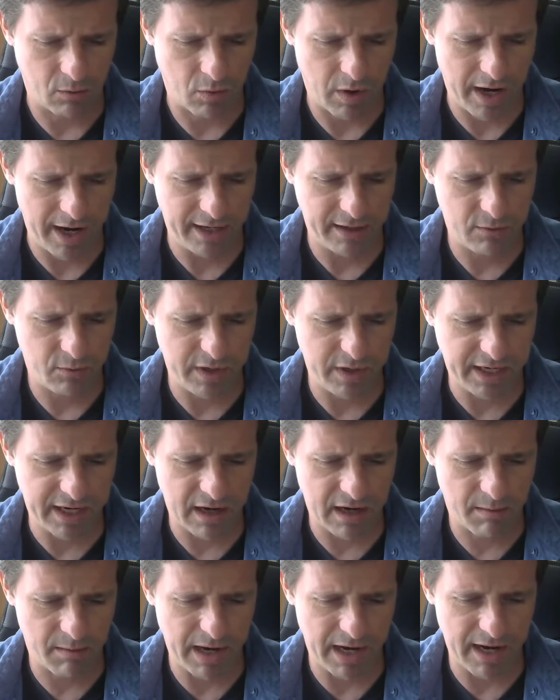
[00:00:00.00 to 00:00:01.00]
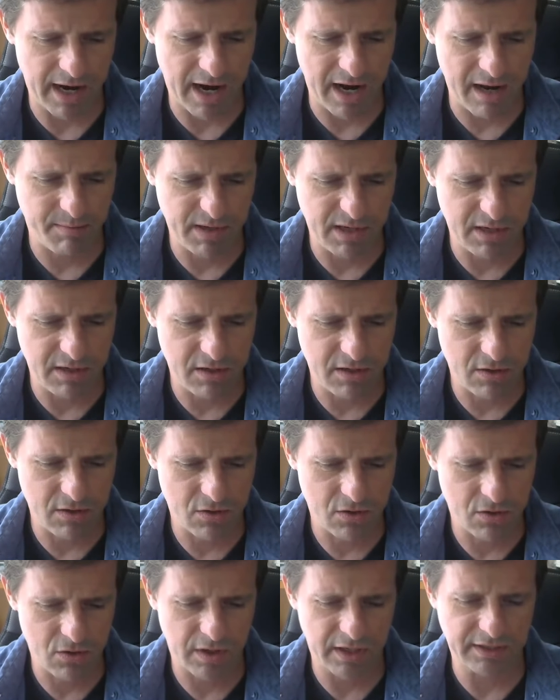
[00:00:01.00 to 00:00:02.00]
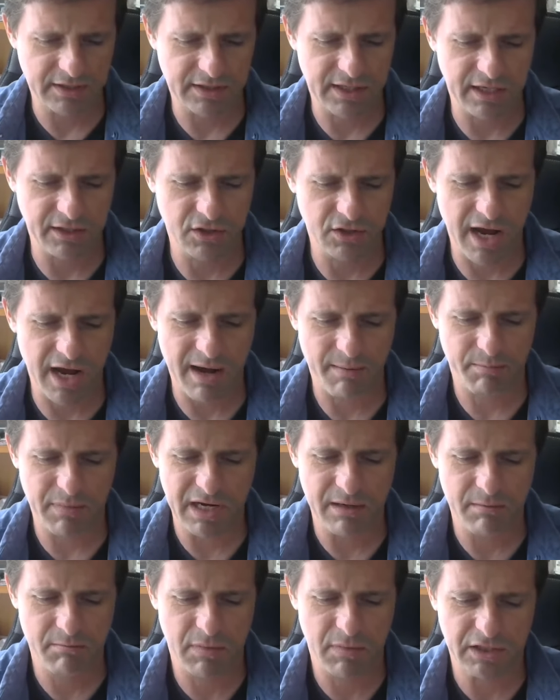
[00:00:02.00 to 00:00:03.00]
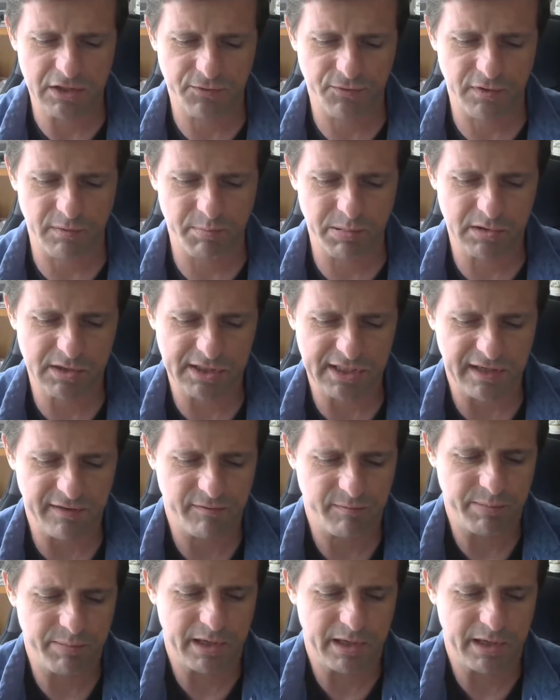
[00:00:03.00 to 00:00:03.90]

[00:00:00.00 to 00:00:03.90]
Why do we care about IBU as they do not mean much for perceived